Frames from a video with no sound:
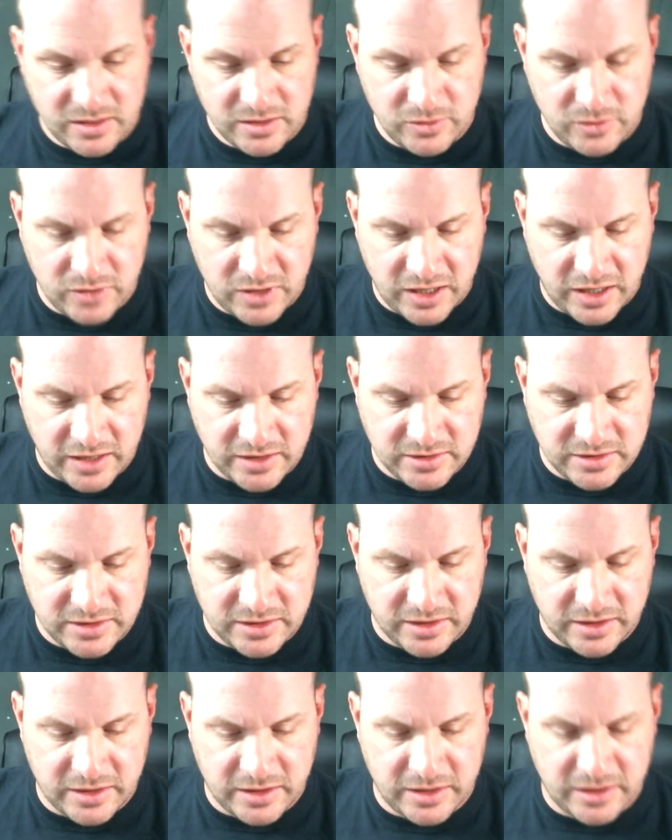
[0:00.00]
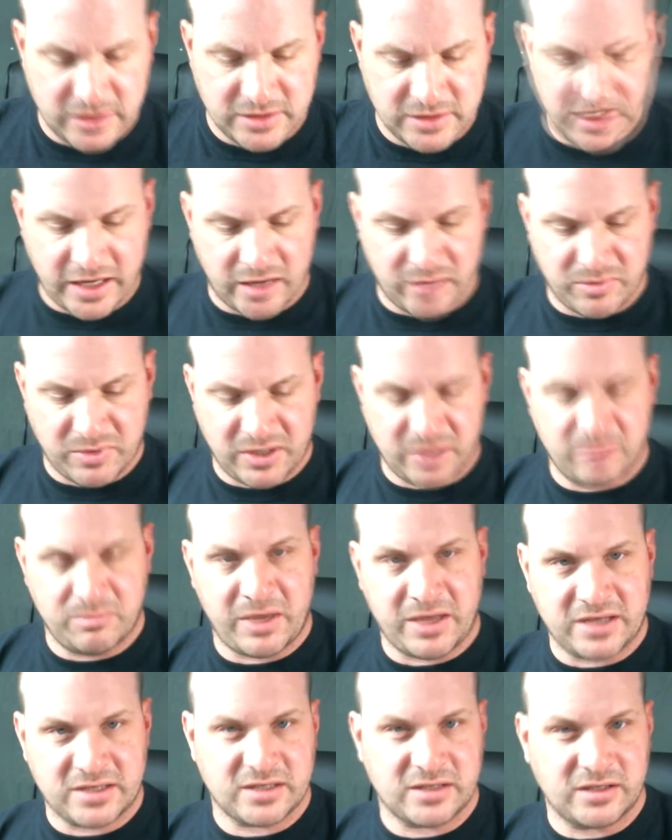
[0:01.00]
You can't. It's got to be
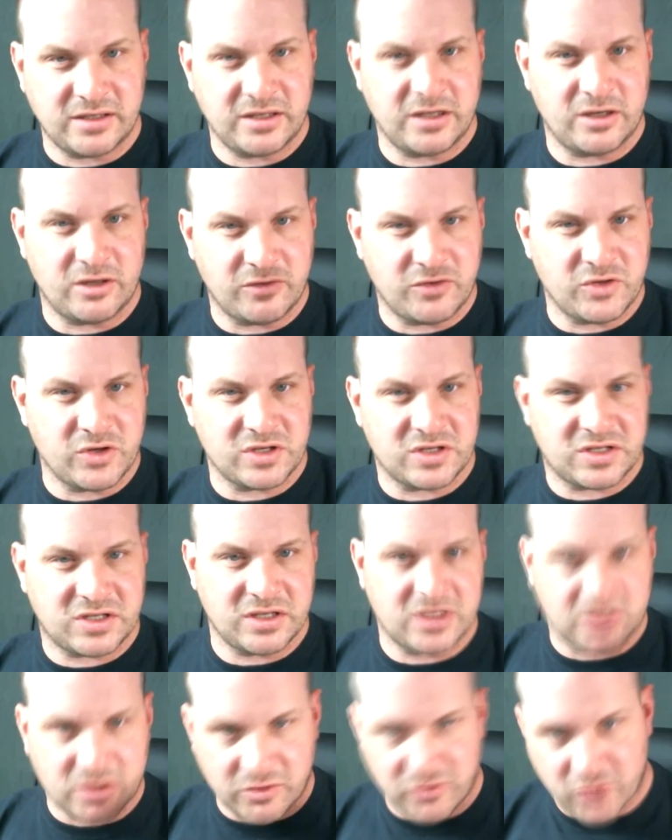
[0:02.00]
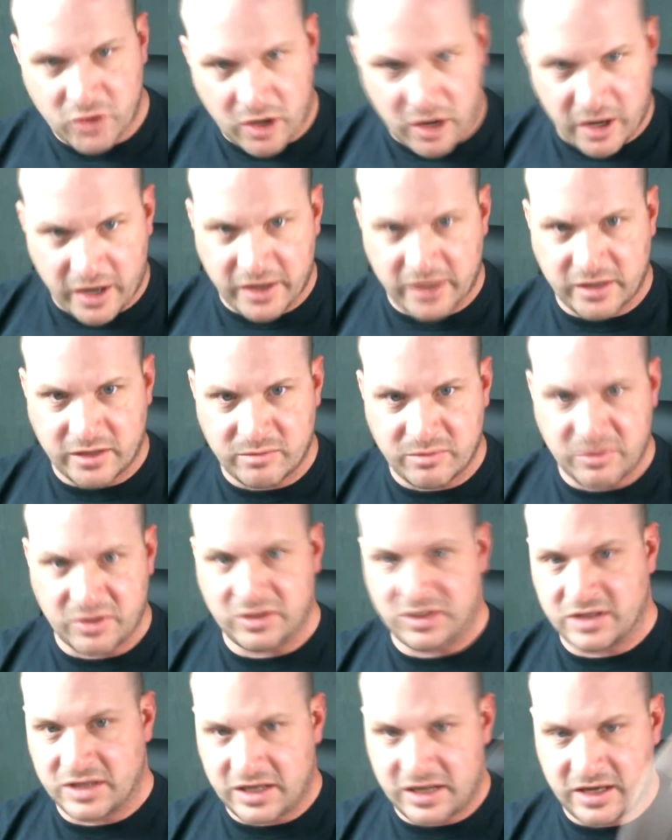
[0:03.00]
basically, if you could see. So if you're hiding in a
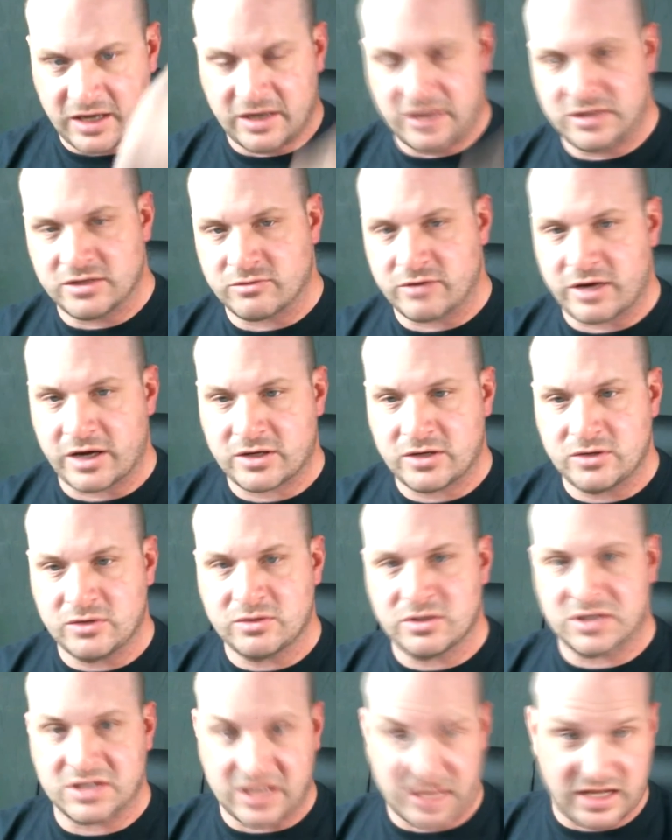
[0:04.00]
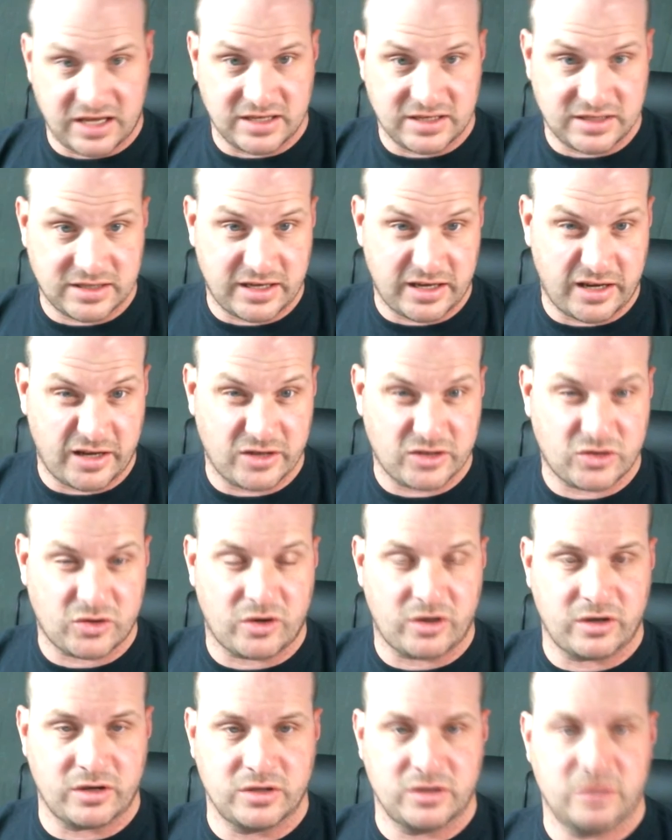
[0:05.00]
building, they can't indirect you because they can't
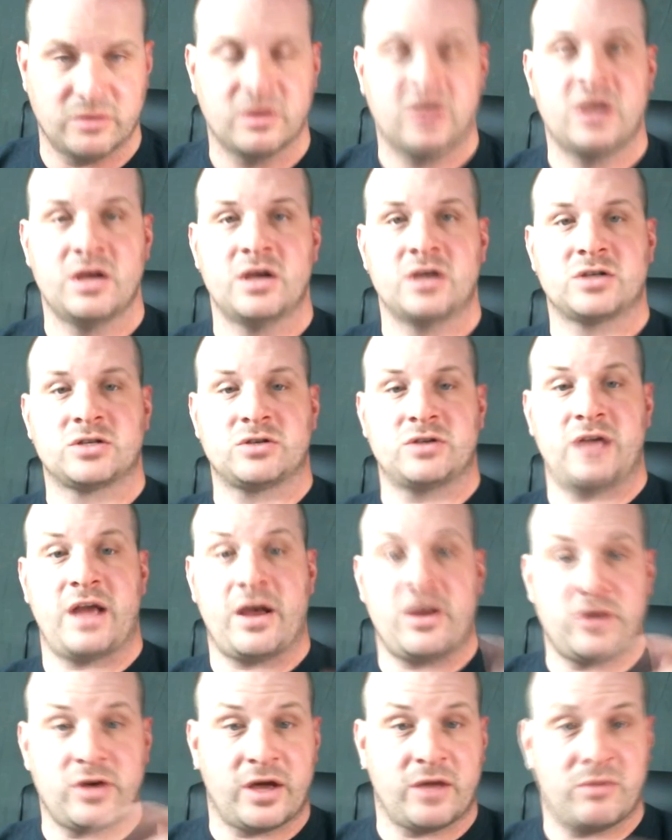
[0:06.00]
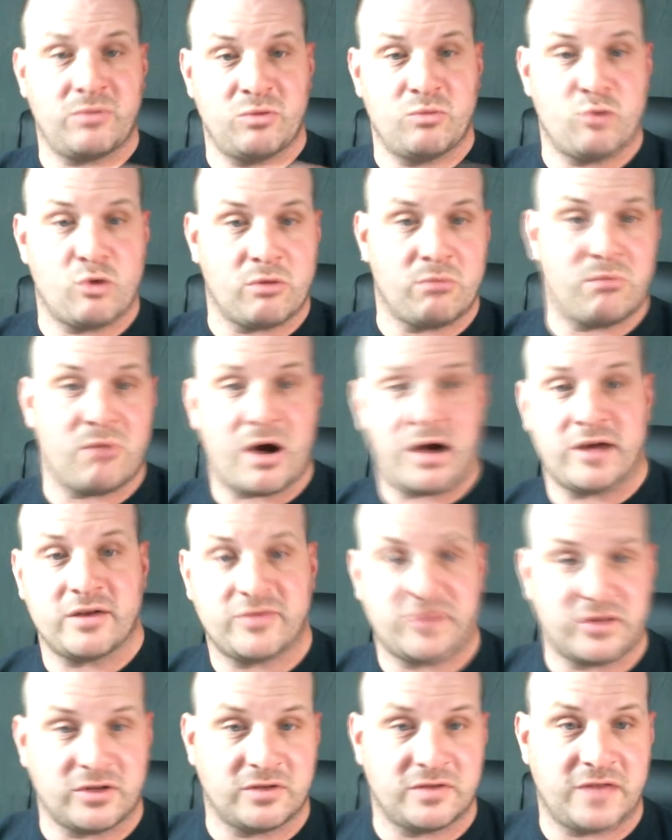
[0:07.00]
target you. So now you got to be more
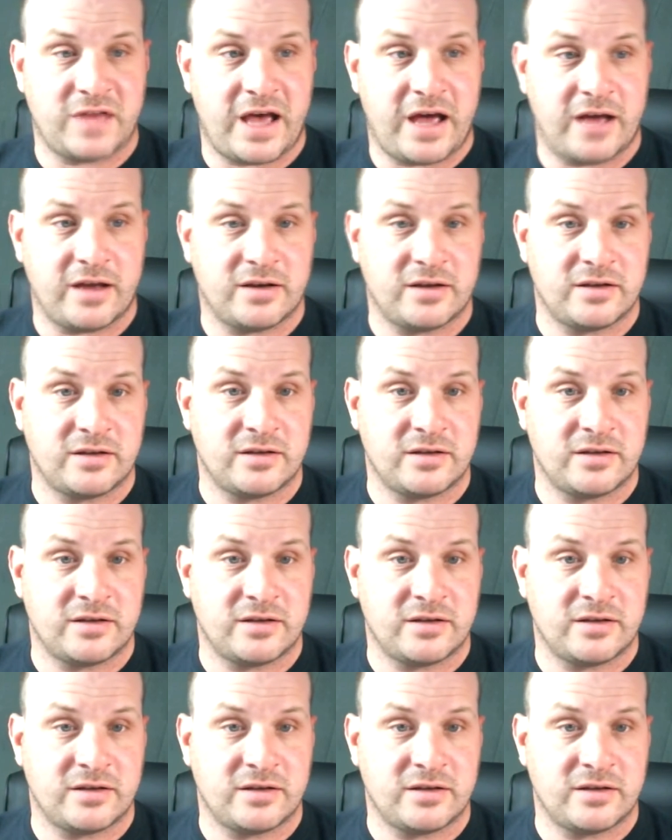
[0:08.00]
mindful of that.